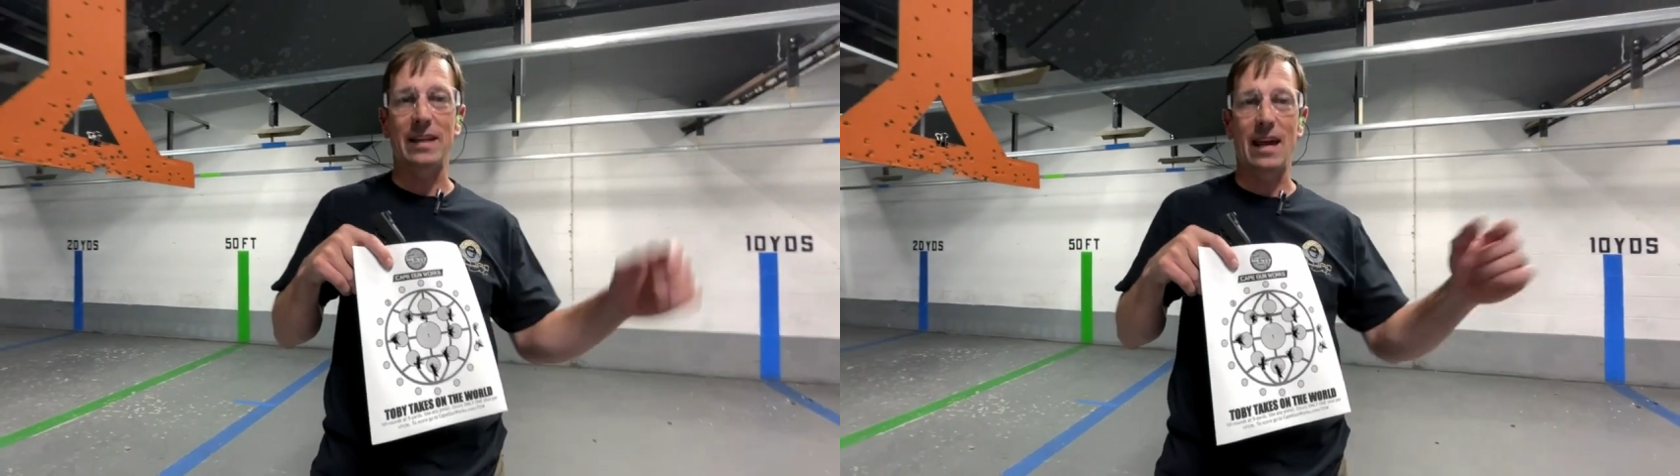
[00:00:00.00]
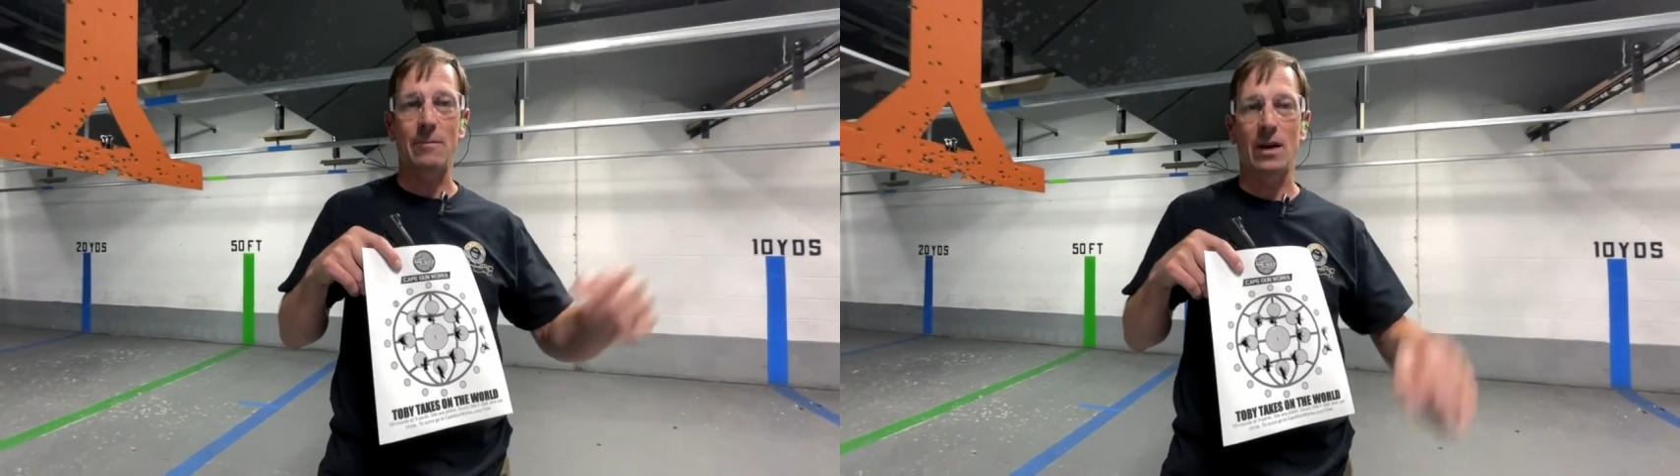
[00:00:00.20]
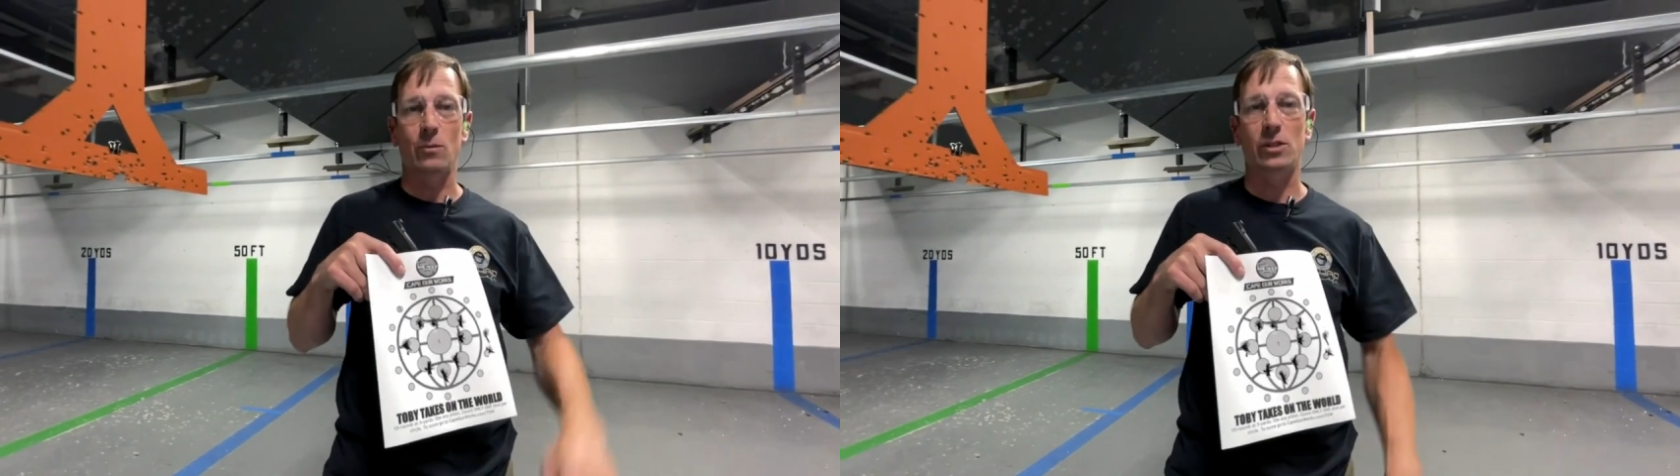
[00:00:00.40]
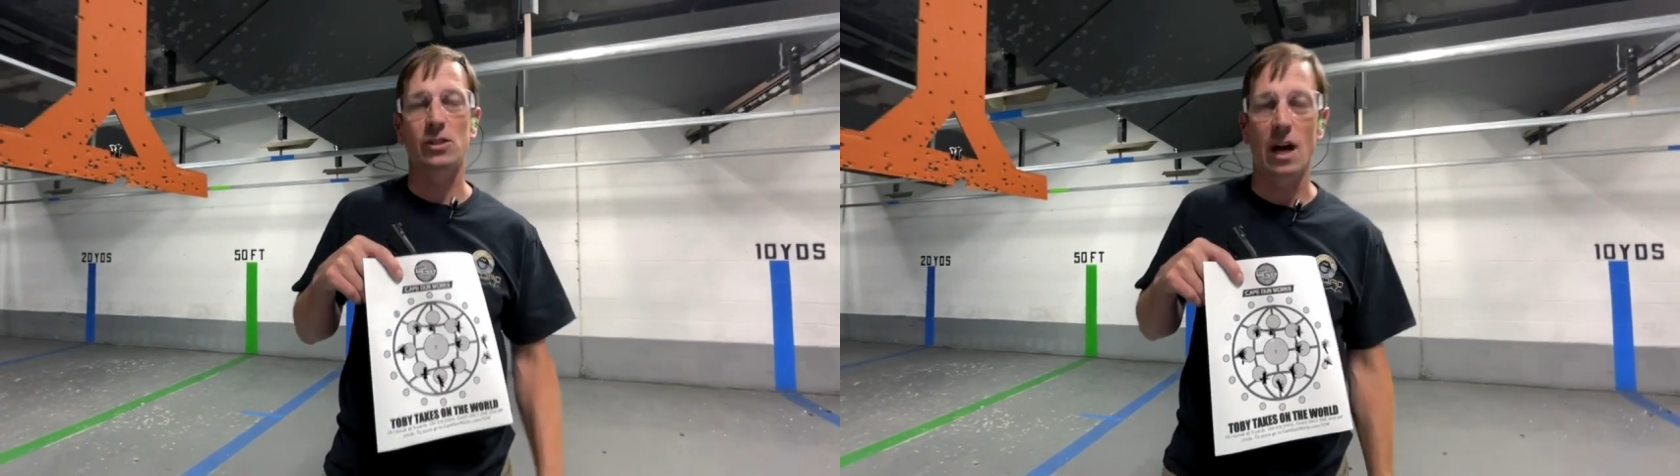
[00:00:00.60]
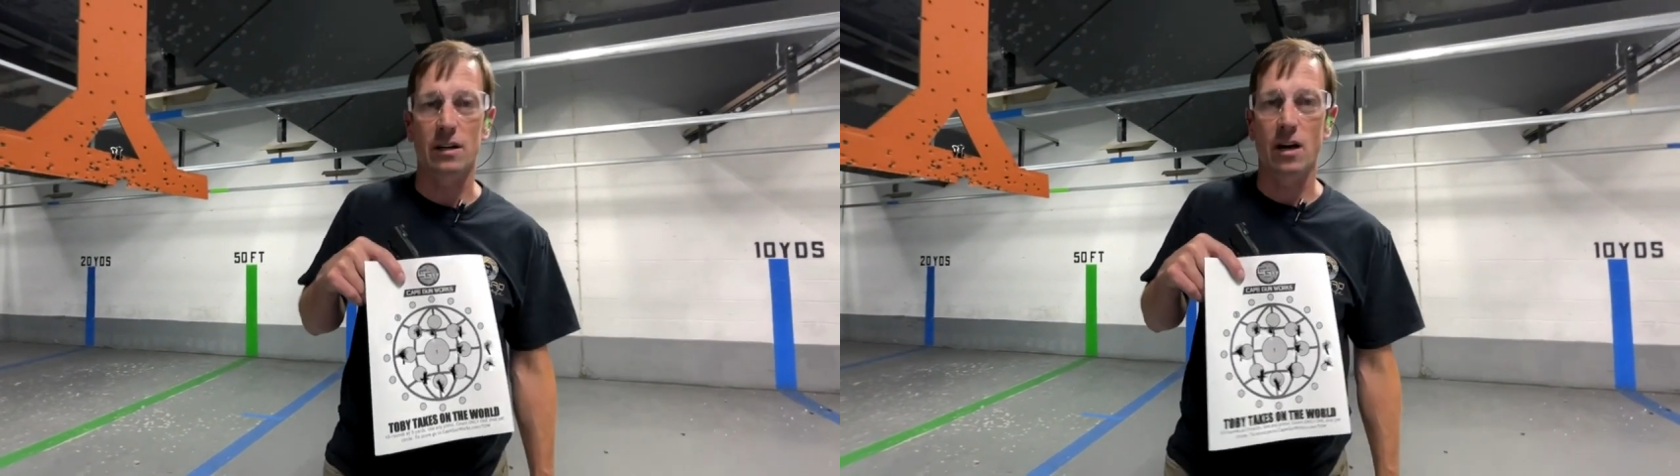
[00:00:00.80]

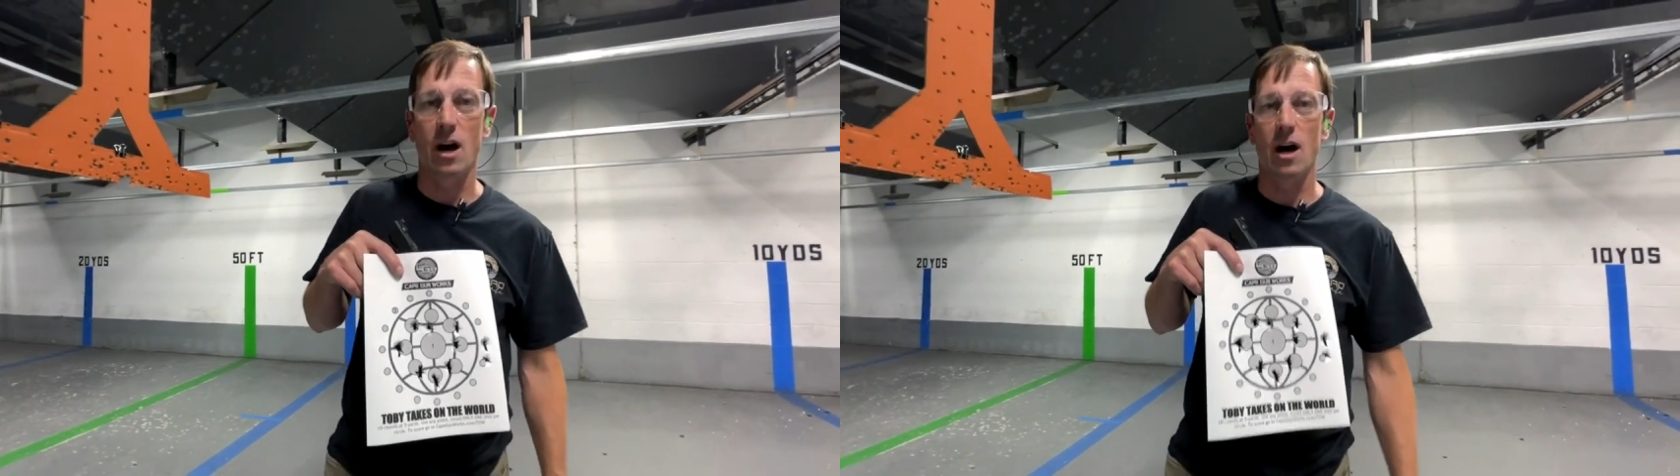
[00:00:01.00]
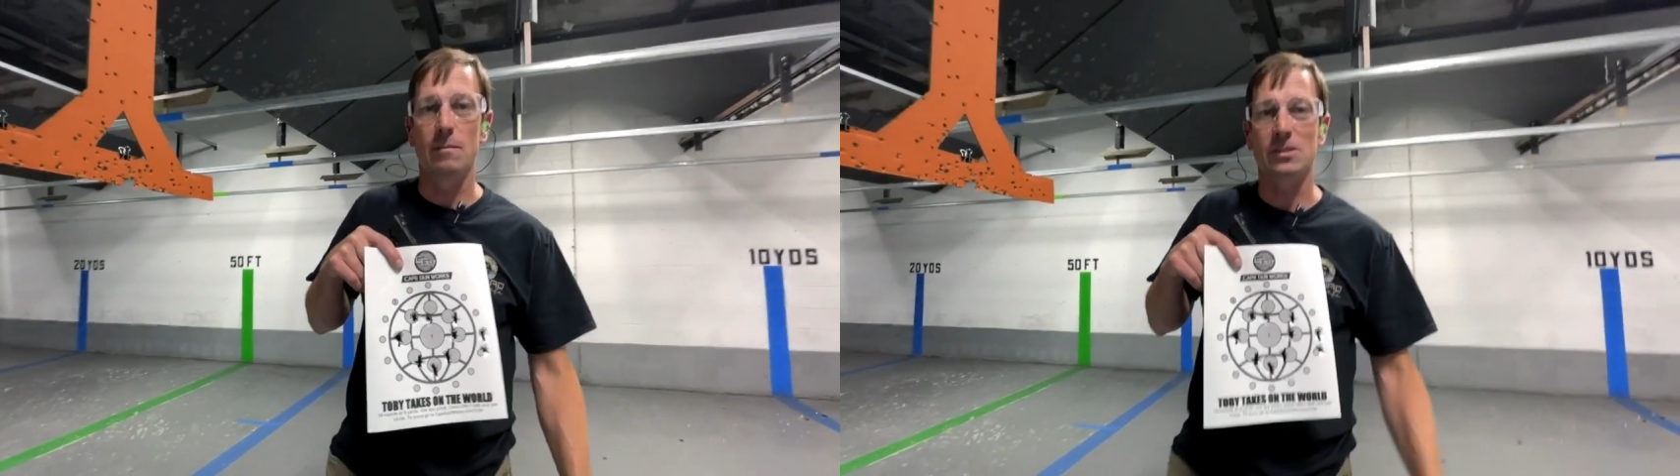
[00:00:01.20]
capegunworks.com